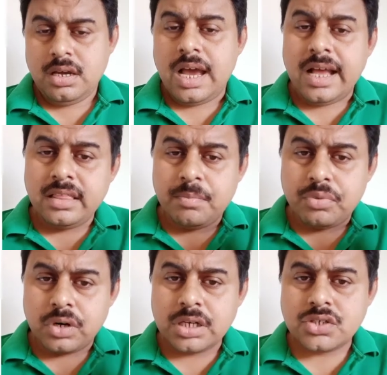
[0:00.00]
and the
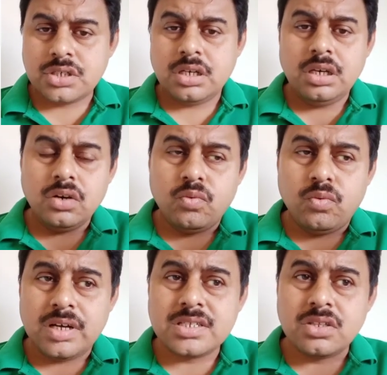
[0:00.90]
production
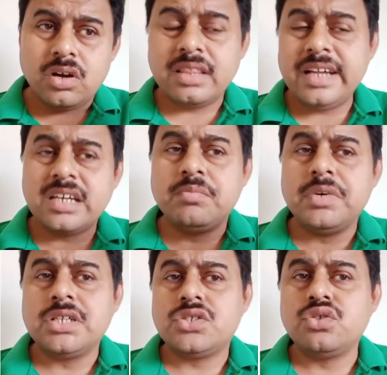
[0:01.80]
was not that
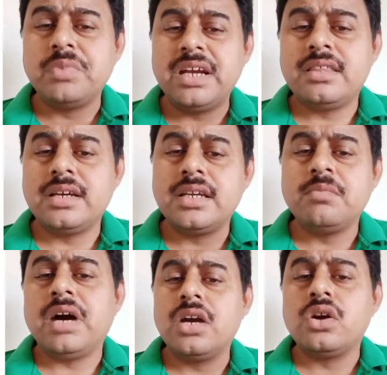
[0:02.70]
much to meet the
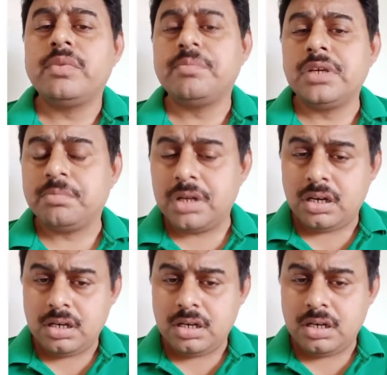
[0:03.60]
demand of the people.